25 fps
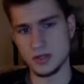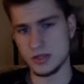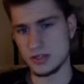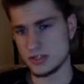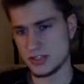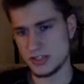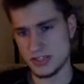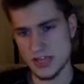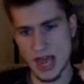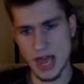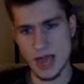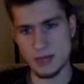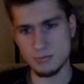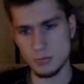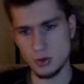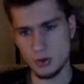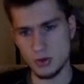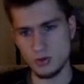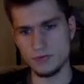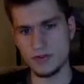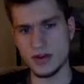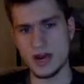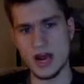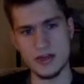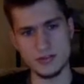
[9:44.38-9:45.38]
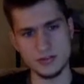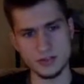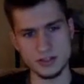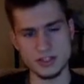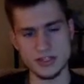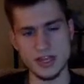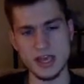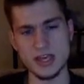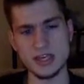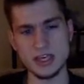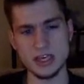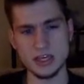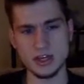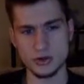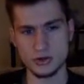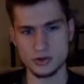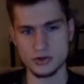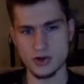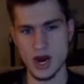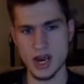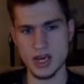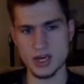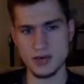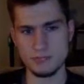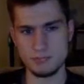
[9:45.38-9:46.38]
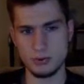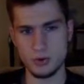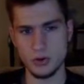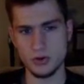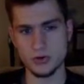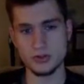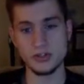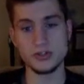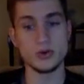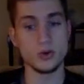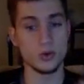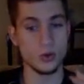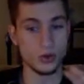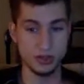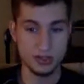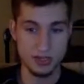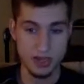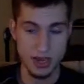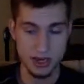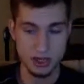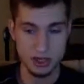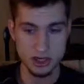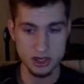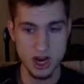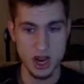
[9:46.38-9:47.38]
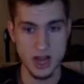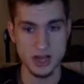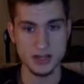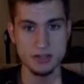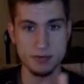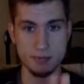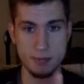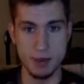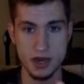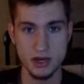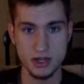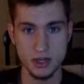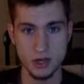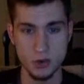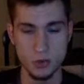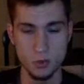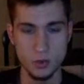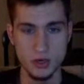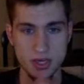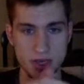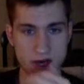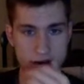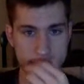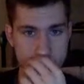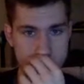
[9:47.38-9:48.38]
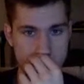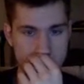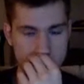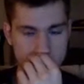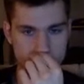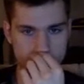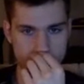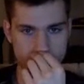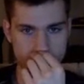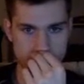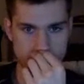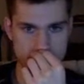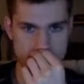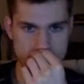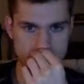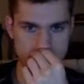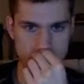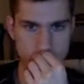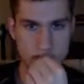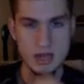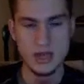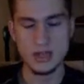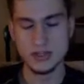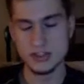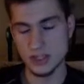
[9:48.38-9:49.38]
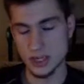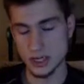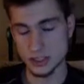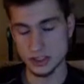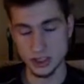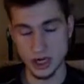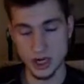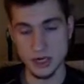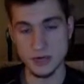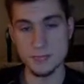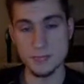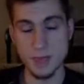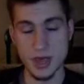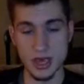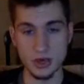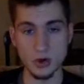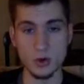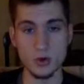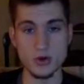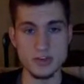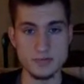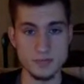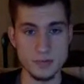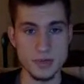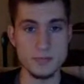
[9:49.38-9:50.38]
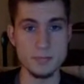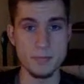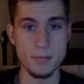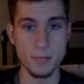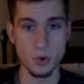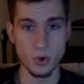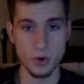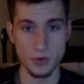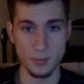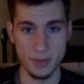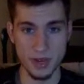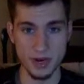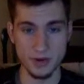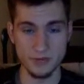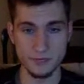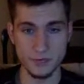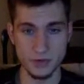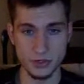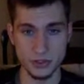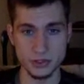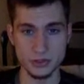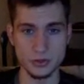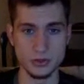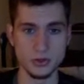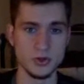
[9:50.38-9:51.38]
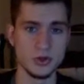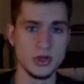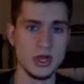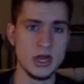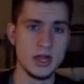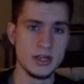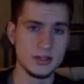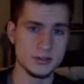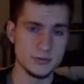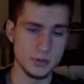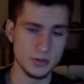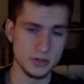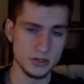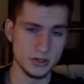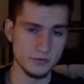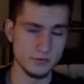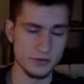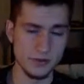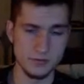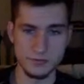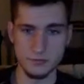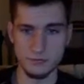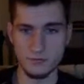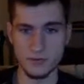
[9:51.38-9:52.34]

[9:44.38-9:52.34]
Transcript: Stab Move in either Psychic or Dragon Pulse or Psyshock, depending on what kind of mons you're facing. Psyshock may always be more beneficial, especially if you have to